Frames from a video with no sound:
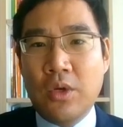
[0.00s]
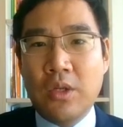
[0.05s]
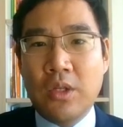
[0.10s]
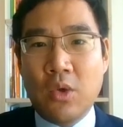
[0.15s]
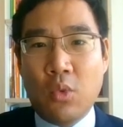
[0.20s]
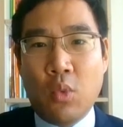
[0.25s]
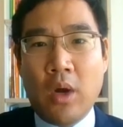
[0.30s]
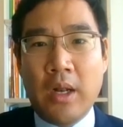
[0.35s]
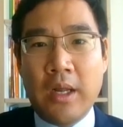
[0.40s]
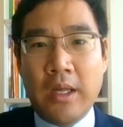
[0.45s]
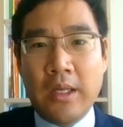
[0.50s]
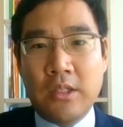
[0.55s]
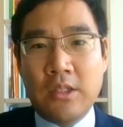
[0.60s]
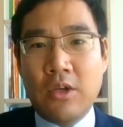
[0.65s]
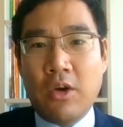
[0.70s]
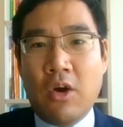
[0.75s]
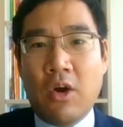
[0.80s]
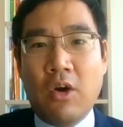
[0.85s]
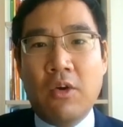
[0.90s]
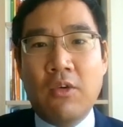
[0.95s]
the
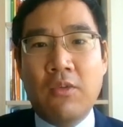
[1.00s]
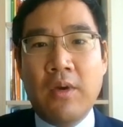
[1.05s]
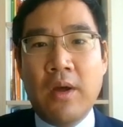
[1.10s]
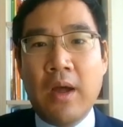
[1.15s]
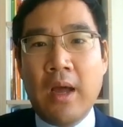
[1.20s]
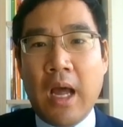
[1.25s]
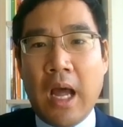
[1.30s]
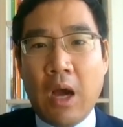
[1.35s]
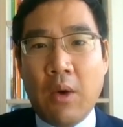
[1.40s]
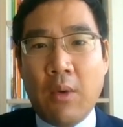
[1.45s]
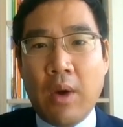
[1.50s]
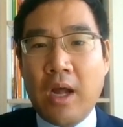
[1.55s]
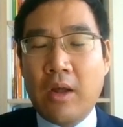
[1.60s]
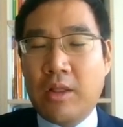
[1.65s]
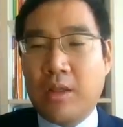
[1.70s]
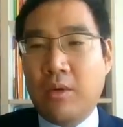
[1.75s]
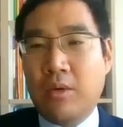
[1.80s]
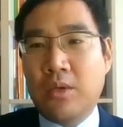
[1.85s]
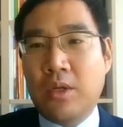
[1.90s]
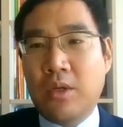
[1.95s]
wallets of our
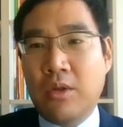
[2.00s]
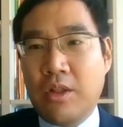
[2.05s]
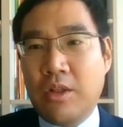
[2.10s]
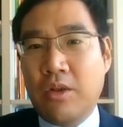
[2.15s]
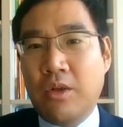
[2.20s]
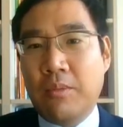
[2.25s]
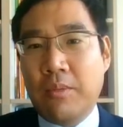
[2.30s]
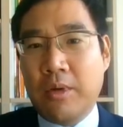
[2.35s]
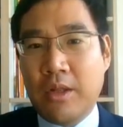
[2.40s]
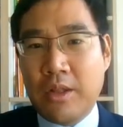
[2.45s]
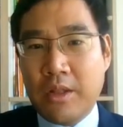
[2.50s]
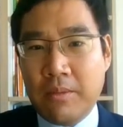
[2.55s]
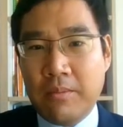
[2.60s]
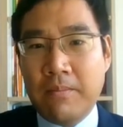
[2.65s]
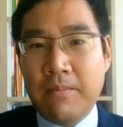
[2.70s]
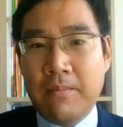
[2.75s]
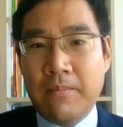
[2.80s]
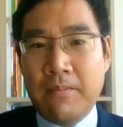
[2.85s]
household consumers.